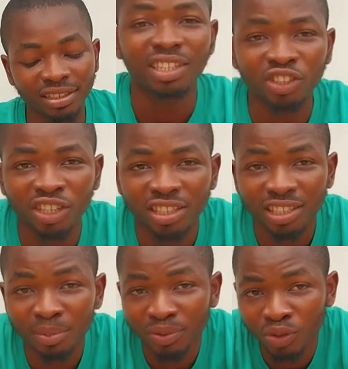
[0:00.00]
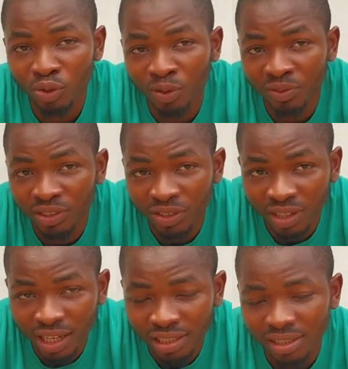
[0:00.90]
Enjoy this episode of This or
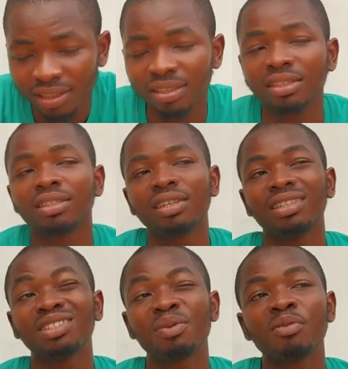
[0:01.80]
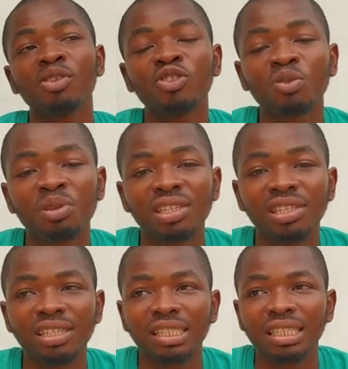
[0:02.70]
That. This is probably going to be
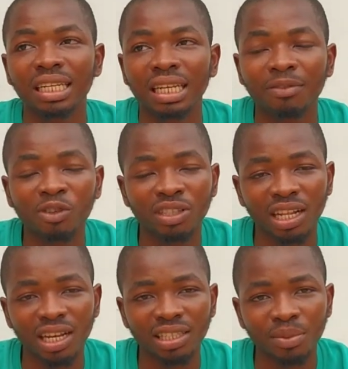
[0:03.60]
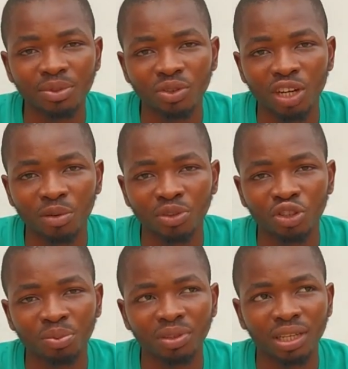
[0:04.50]
the first and last episode I'll be
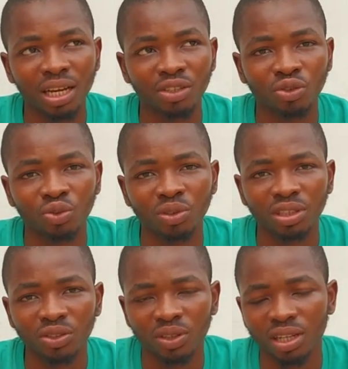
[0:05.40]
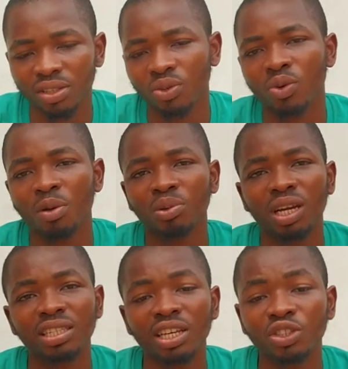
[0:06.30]
dropping that with This or That. So I hope you
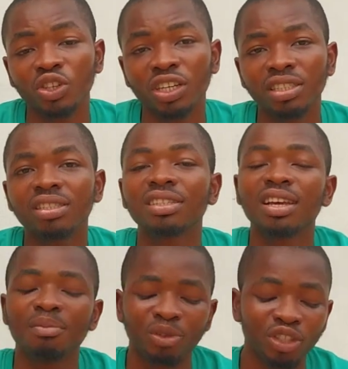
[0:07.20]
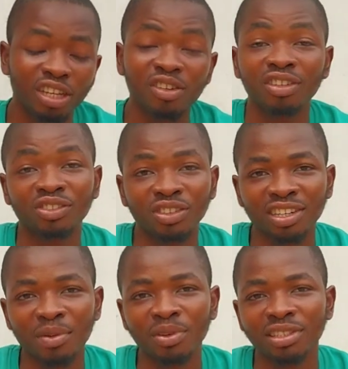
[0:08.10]
guys enjoy it. Make sure you click on the
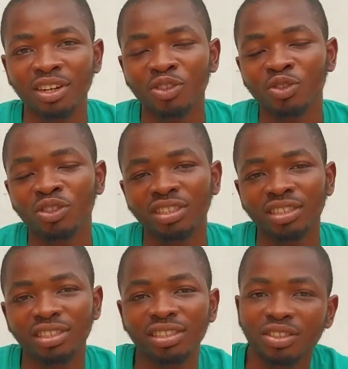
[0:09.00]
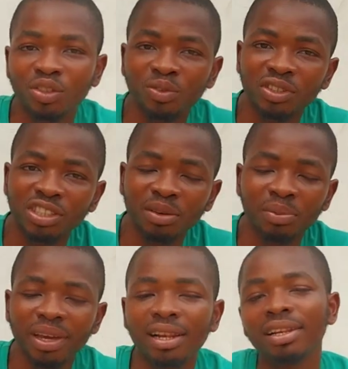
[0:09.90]
subscribe button, also on the notification
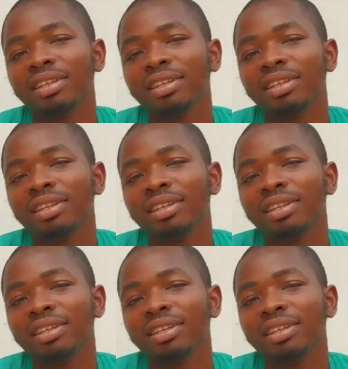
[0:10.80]
bell.